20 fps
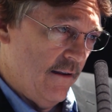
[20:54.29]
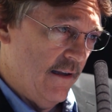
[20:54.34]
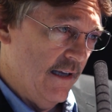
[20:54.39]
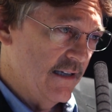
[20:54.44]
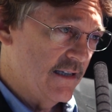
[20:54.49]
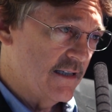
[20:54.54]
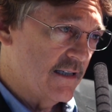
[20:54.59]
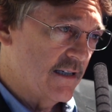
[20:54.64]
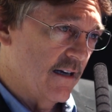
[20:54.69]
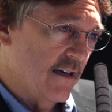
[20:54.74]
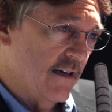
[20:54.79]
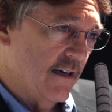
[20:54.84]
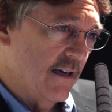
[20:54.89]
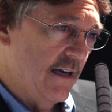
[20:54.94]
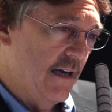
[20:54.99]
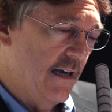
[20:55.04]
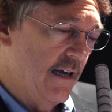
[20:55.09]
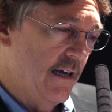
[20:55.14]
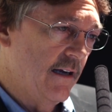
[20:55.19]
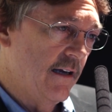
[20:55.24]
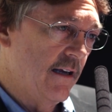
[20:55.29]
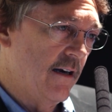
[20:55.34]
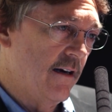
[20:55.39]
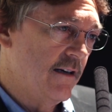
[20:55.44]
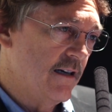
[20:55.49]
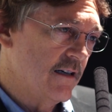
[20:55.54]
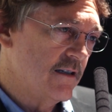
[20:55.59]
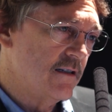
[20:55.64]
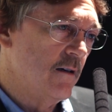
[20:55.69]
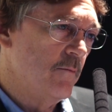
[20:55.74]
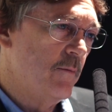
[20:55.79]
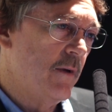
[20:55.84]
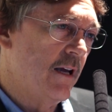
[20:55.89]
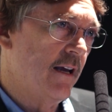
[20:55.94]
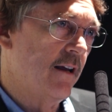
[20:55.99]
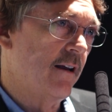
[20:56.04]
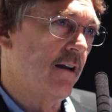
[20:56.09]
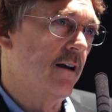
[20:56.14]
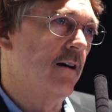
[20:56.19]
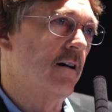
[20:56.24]
This, in addition to
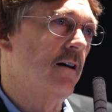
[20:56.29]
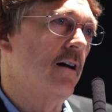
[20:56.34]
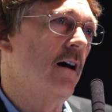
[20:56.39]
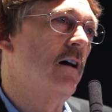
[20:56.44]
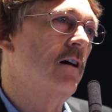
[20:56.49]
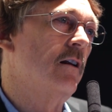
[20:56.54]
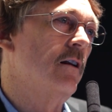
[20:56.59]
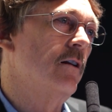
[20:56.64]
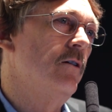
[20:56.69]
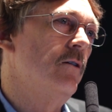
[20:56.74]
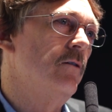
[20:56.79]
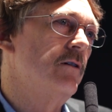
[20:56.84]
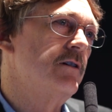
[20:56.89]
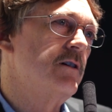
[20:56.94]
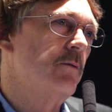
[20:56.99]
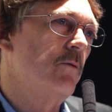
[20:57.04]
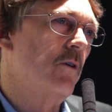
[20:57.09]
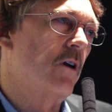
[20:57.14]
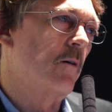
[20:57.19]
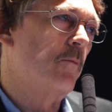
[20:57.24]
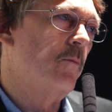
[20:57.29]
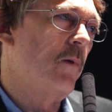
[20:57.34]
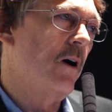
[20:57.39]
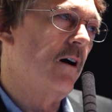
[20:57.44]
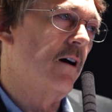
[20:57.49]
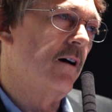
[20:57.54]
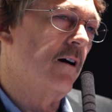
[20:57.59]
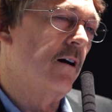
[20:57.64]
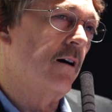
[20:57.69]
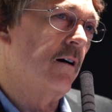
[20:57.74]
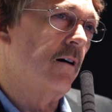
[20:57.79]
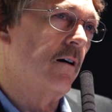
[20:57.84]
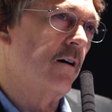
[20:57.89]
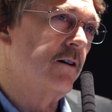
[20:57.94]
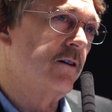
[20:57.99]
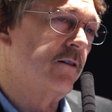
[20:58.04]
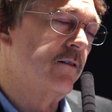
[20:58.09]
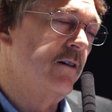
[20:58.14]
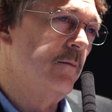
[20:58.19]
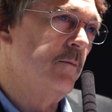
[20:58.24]
being a clue as to what
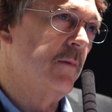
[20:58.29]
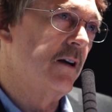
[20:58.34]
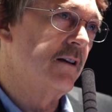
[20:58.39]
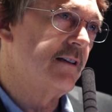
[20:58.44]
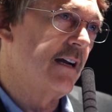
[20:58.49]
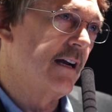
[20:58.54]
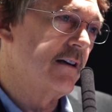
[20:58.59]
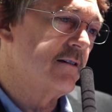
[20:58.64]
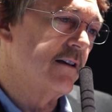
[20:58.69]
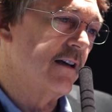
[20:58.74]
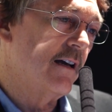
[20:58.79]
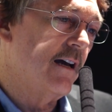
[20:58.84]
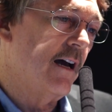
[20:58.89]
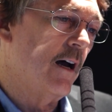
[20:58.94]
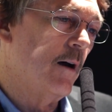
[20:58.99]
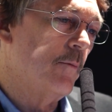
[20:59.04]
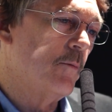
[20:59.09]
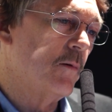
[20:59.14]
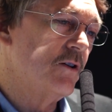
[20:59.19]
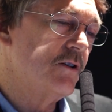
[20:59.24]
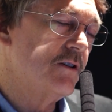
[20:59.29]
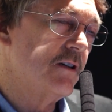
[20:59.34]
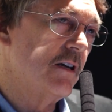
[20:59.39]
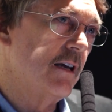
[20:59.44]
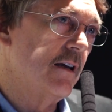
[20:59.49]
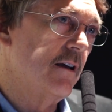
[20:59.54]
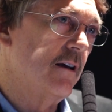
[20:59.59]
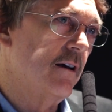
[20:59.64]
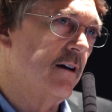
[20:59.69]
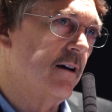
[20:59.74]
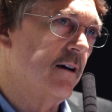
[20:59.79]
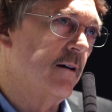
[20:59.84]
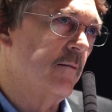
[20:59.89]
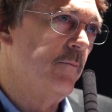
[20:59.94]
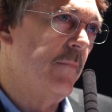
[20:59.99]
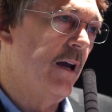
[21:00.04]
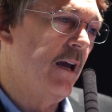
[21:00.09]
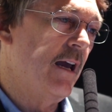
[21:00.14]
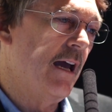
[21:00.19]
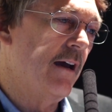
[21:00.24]
our treatment is actually accomplishing,
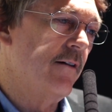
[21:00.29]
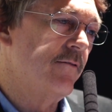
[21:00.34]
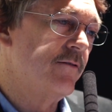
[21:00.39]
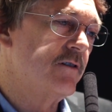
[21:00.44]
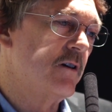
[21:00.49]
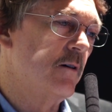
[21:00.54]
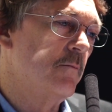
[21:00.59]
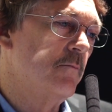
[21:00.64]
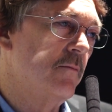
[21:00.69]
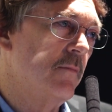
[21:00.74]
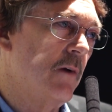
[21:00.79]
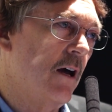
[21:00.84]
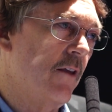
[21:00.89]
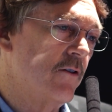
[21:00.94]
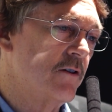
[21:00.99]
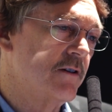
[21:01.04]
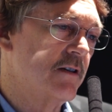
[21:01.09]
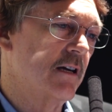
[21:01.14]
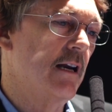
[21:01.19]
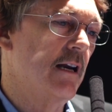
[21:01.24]
may have some other